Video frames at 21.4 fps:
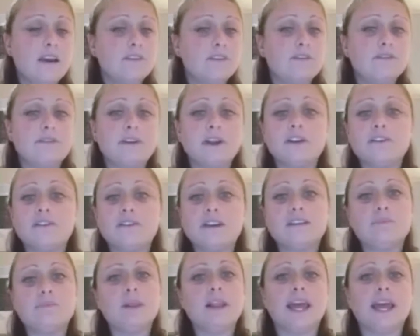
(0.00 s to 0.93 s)
First
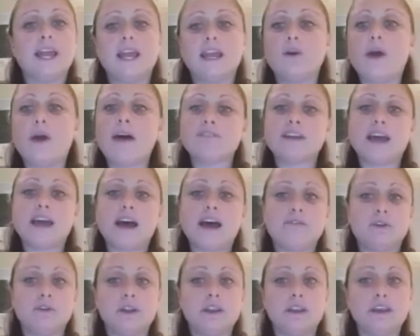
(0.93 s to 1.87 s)
is planning. You have to
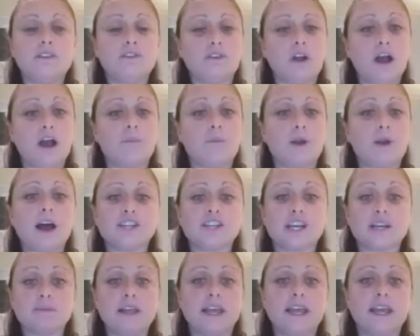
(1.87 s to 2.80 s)
have a really strong
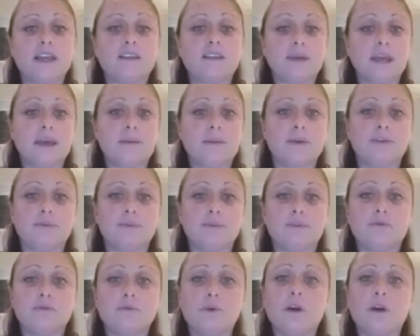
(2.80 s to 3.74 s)
project plan to be able
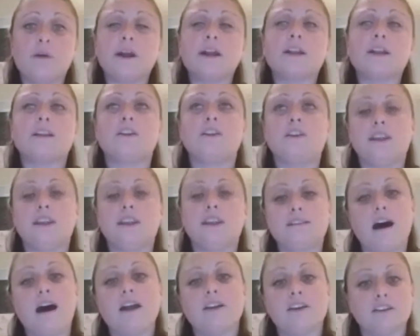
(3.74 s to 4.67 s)
to move forward, and you need
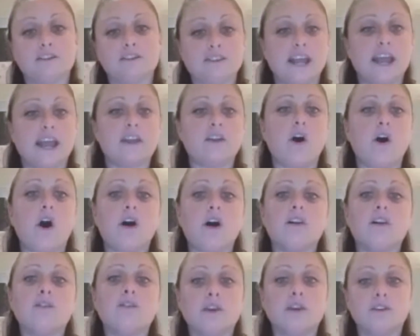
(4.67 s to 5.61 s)
to understand
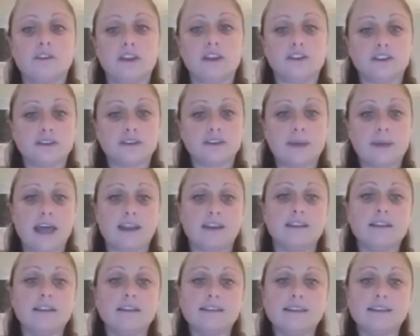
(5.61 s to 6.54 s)
all of those
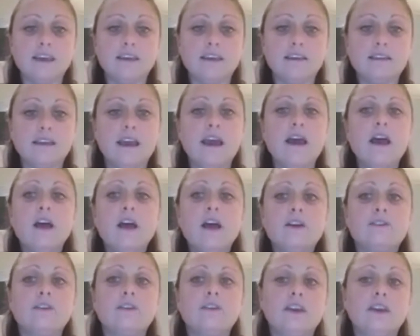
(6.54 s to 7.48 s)
interdependencies
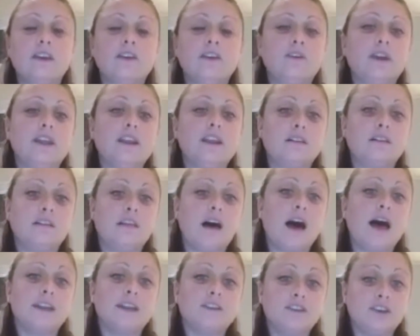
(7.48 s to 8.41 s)
so that you can
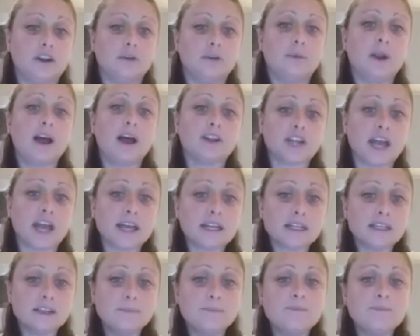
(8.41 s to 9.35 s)
align to your project.